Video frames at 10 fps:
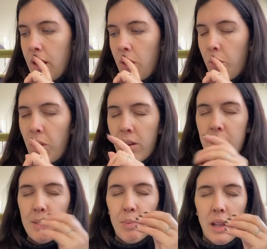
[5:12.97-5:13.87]
we're
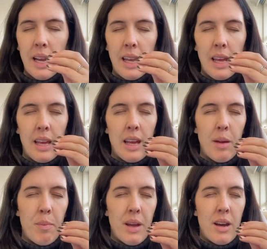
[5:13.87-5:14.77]
explaining
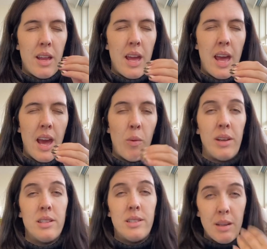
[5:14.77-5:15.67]
about how we
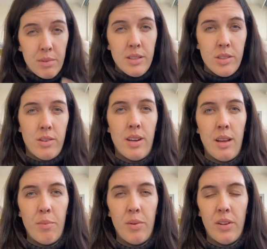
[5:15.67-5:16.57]
demonstrate
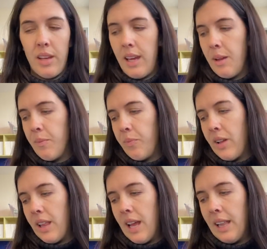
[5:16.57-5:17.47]
empathy,
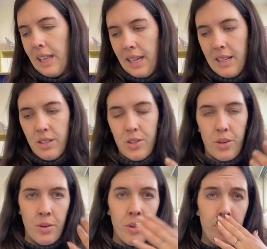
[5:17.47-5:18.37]
and that links to
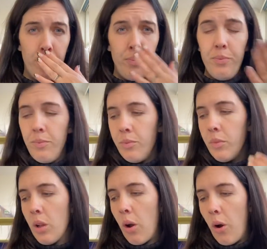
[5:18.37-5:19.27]

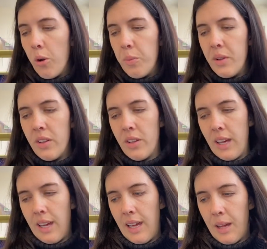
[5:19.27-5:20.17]
open
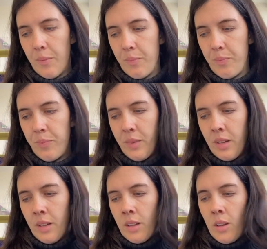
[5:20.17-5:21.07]
thinking.
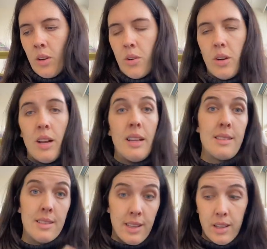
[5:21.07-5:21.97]
All right, there's
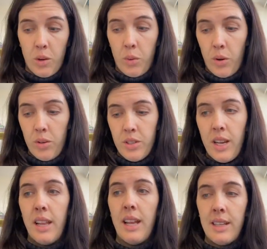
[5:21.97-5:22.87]
another quote,
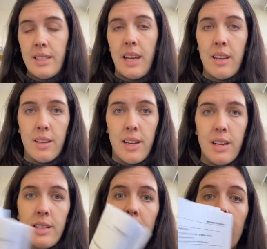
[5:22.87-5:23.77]
and that's the end of
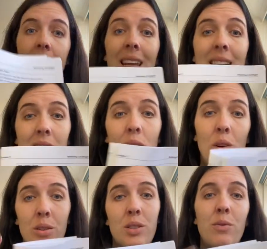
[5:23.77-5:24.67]
that. There's
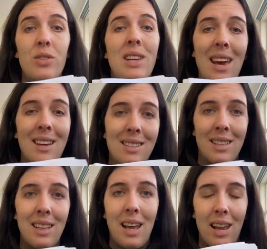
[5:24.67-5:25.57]
lots of text
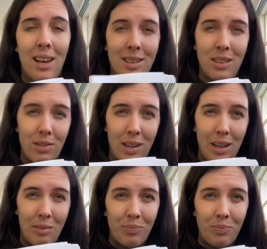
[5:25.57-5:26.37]
in that activity.